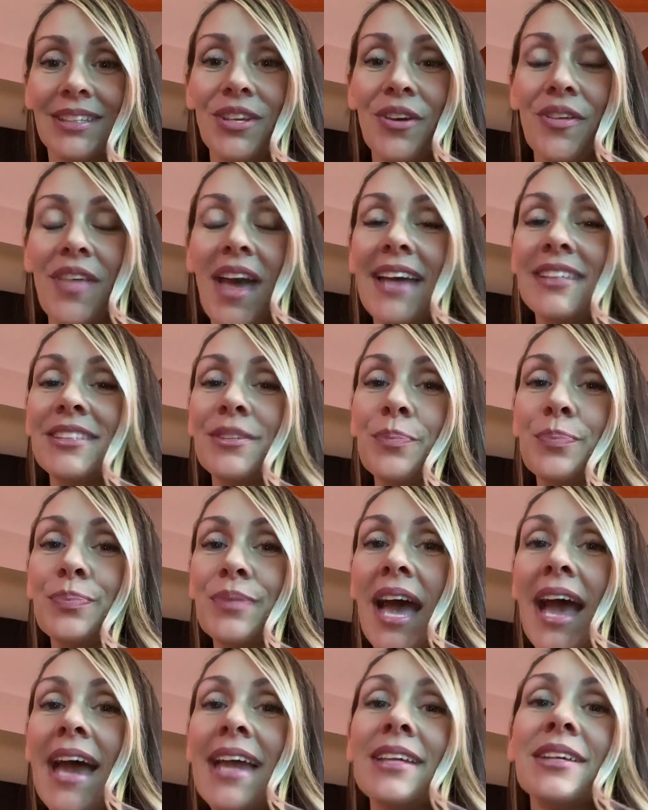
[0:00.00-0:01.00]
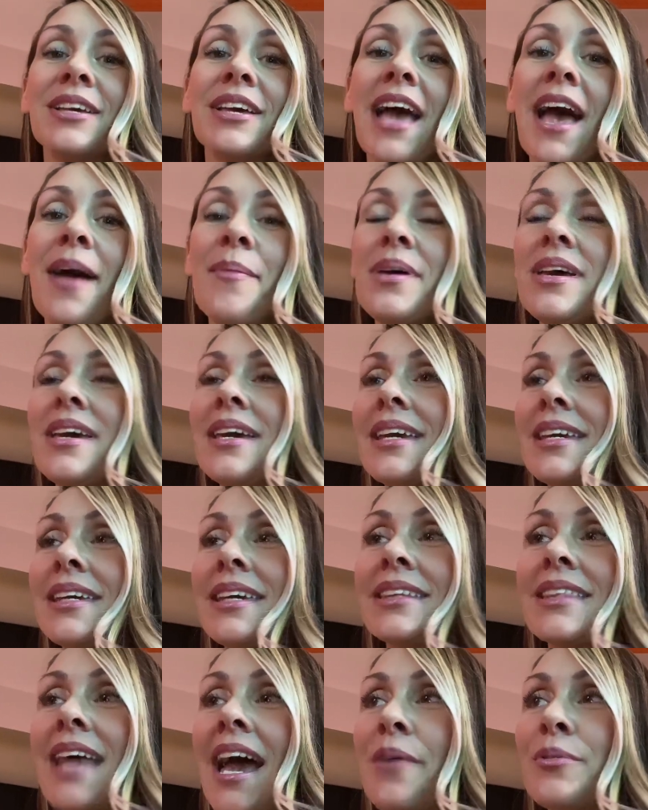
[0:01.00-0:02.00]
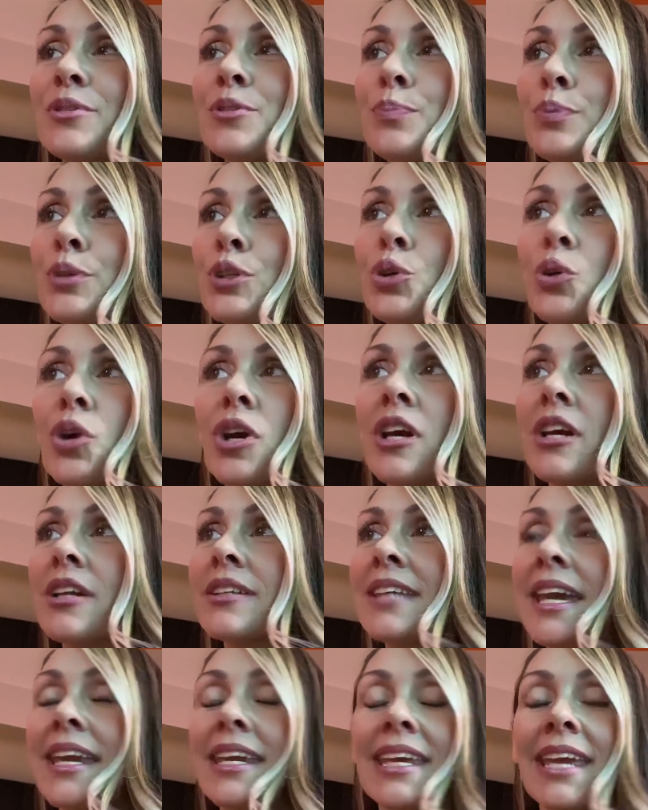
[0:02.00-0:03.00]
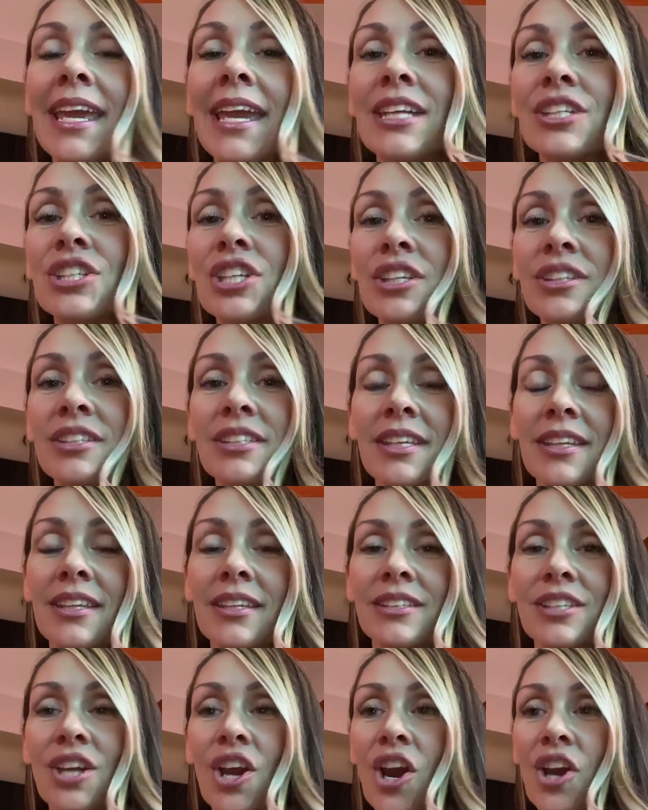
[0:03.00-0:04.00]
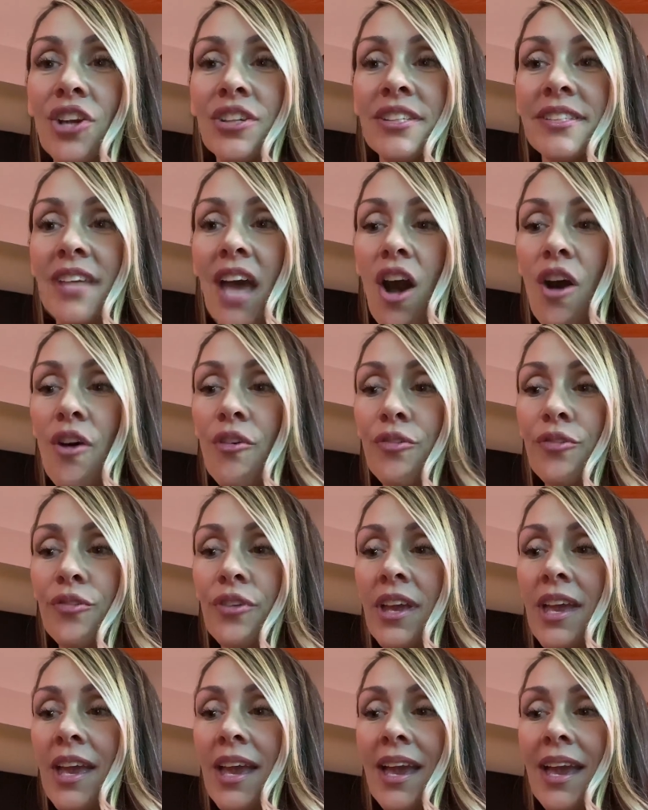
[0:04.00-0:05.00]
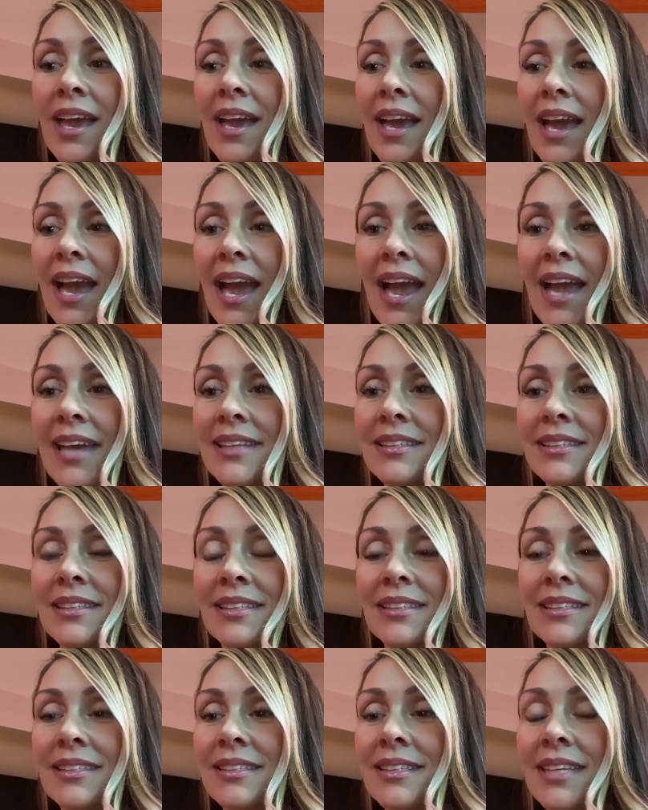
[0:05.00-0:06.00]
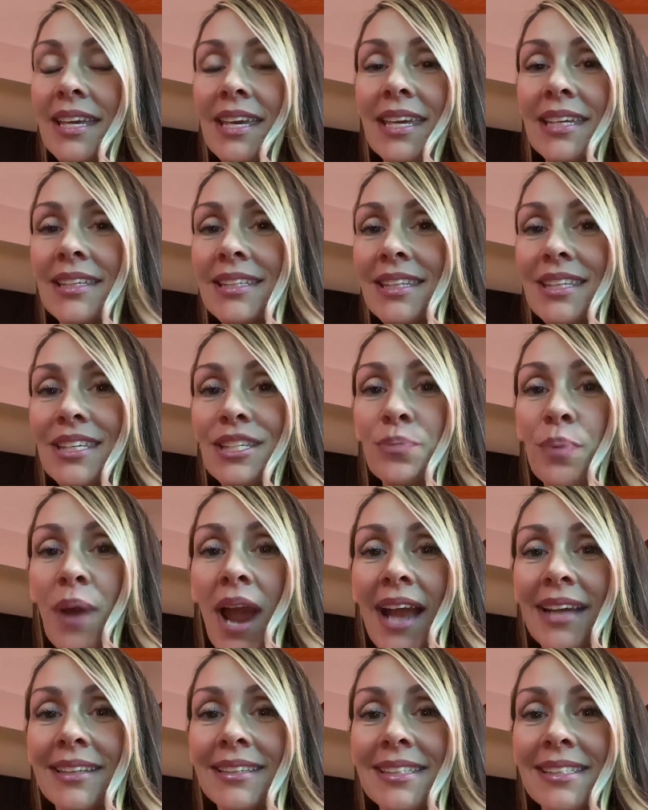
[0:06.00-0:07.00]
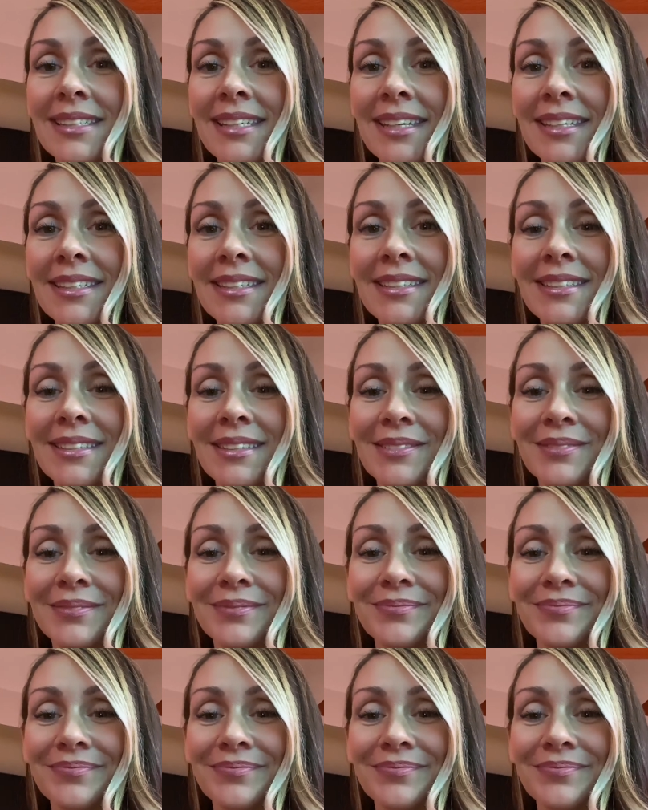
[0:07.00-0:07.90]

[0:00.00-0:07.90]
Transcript: So Emma, that was pure dedication to herself and sticking to these practices.